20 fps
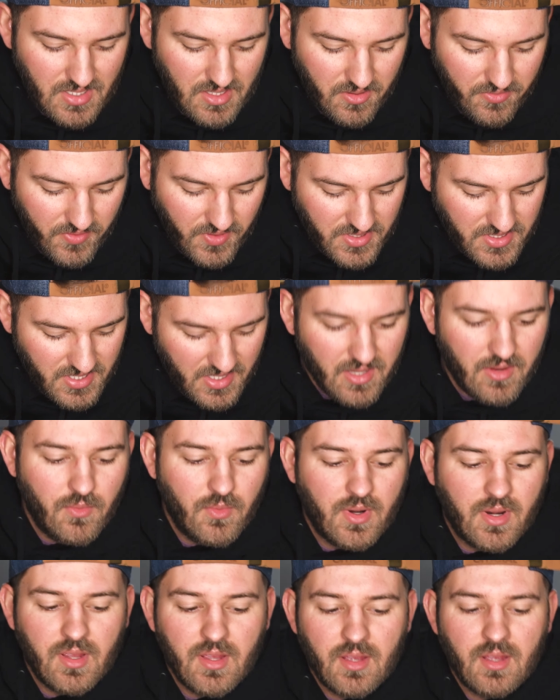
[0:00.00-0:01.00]
The first thing I
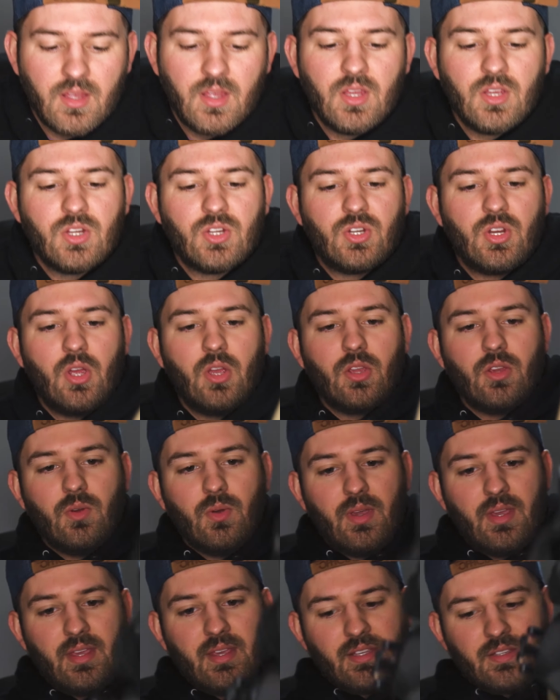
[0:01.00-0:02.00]
want to show you
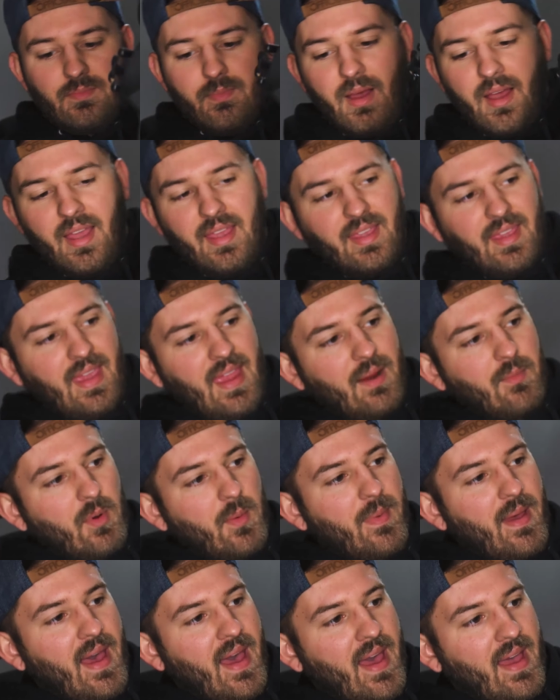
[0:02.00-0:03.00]
is my camera
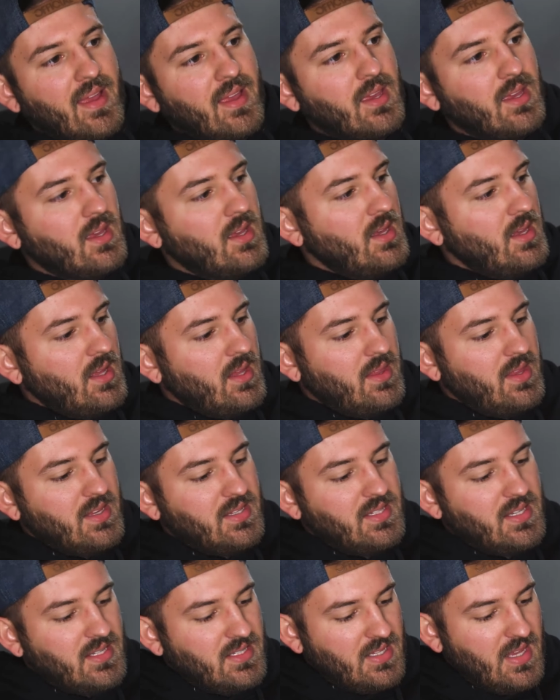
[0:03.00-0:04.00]
bag.
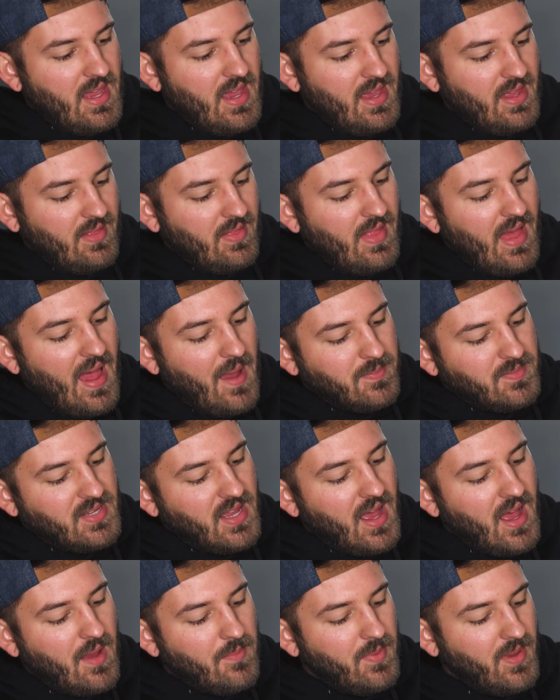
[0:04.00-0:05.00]
This is a
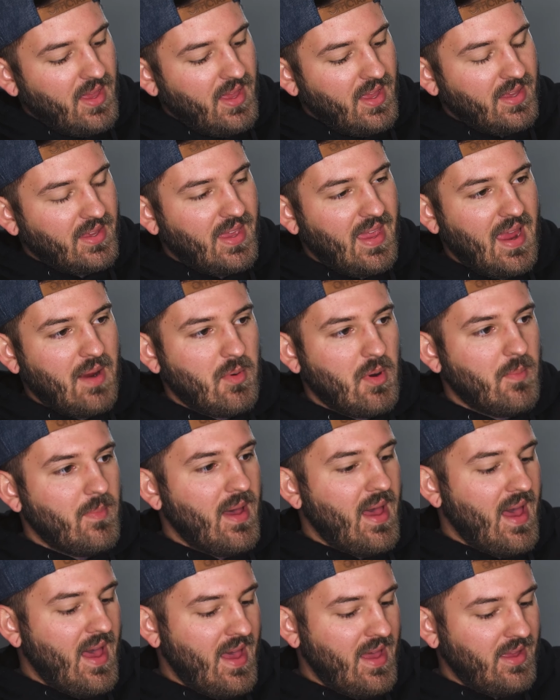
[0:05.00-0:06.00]
laptop and camera
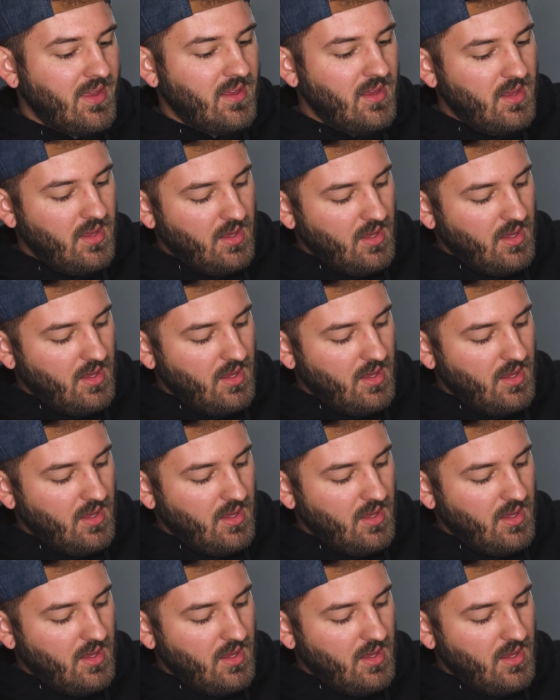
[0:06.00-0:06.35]
bag.